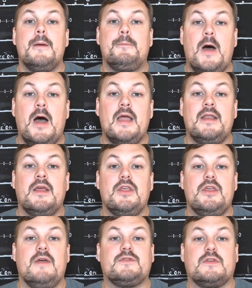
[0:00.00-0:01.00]
But
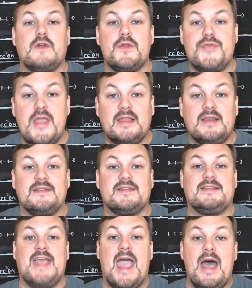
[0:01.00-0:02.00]
you have to start thinking, does
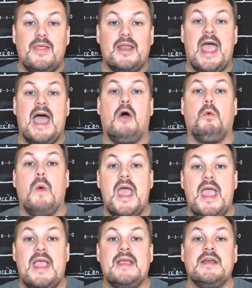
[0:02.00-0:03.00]
the talent
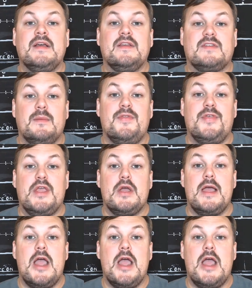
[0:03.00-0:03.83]
outweigh some of the